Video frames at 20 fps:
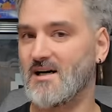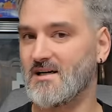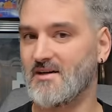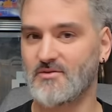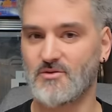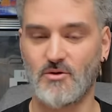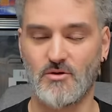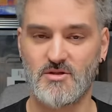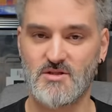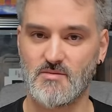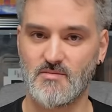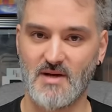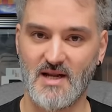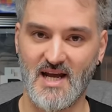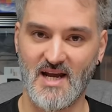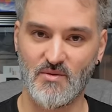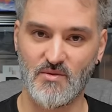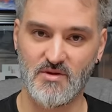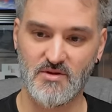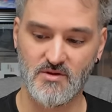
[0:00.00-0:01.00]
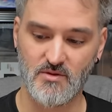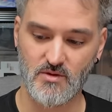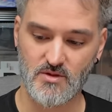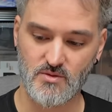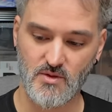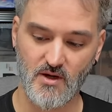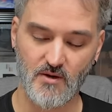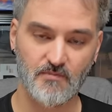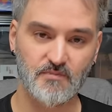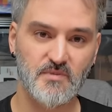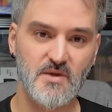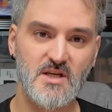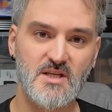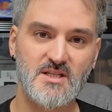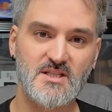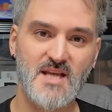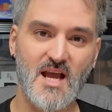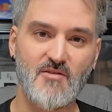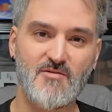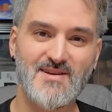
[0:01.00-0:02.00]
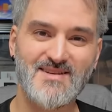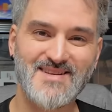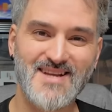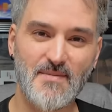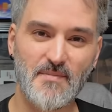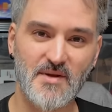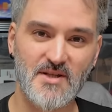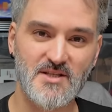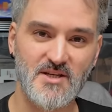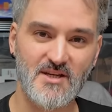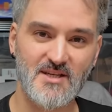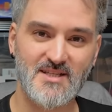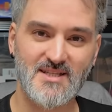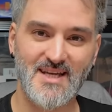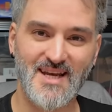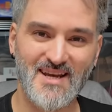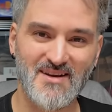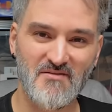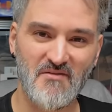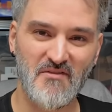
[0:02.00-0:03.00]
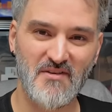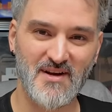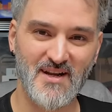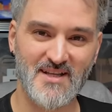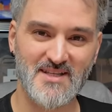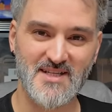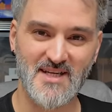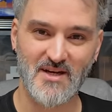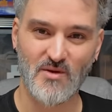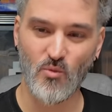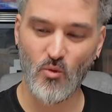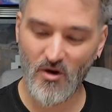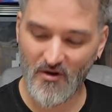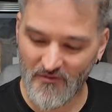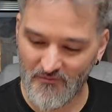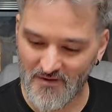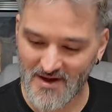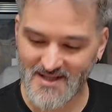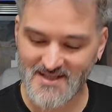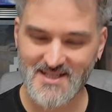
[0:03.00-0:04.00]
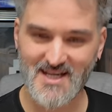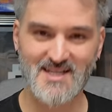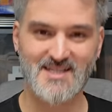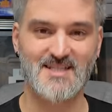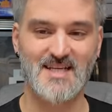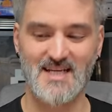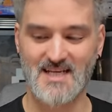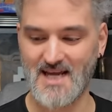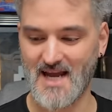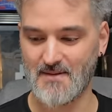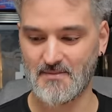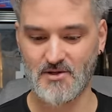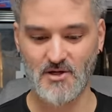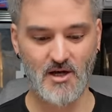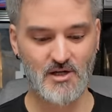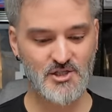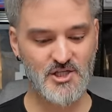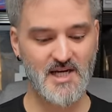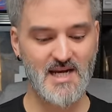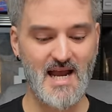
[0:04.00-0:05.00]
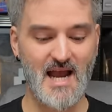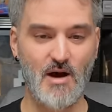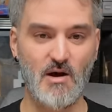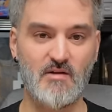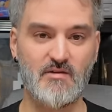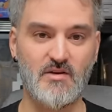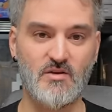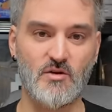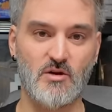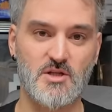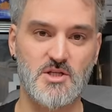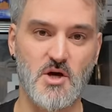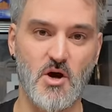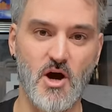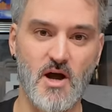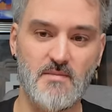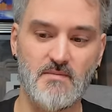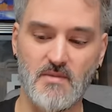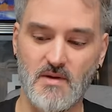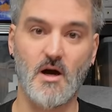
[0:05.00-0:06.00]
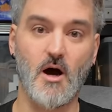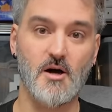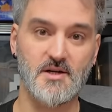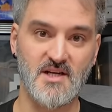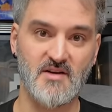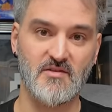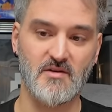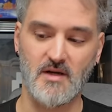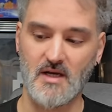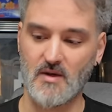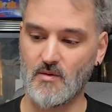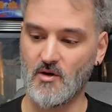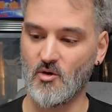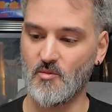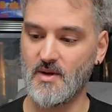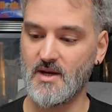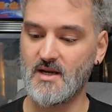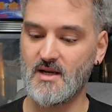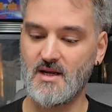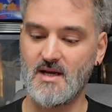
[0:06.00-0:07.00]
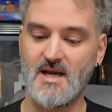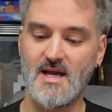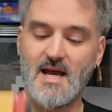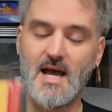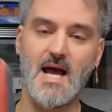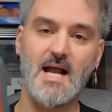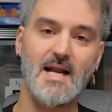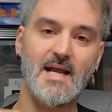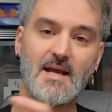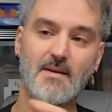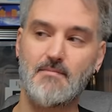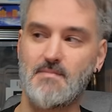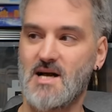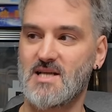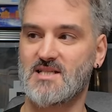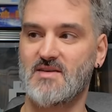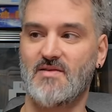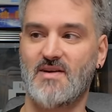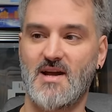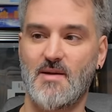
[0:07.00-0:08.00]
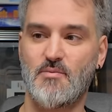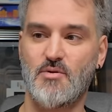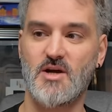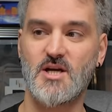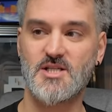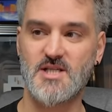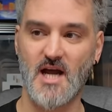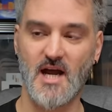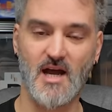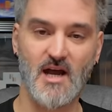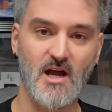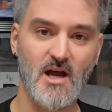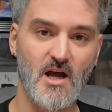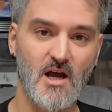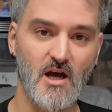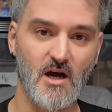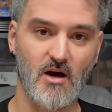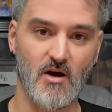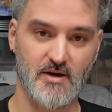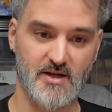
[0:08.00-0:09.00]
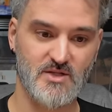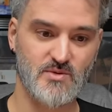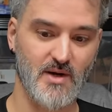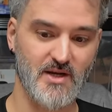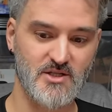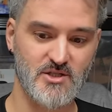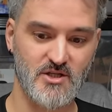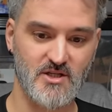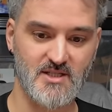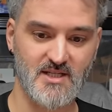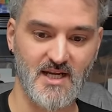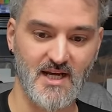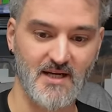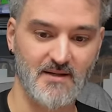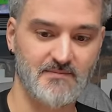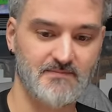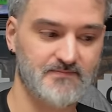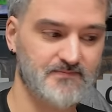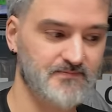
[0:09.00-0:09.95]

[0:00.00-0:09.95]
Of course, I'm playing with you as well. Serendipitous Infinity. What a fantastic name. Go and check it out if you've got time. I definitely will be. Ellie, massively appreciate it. On its way to you today.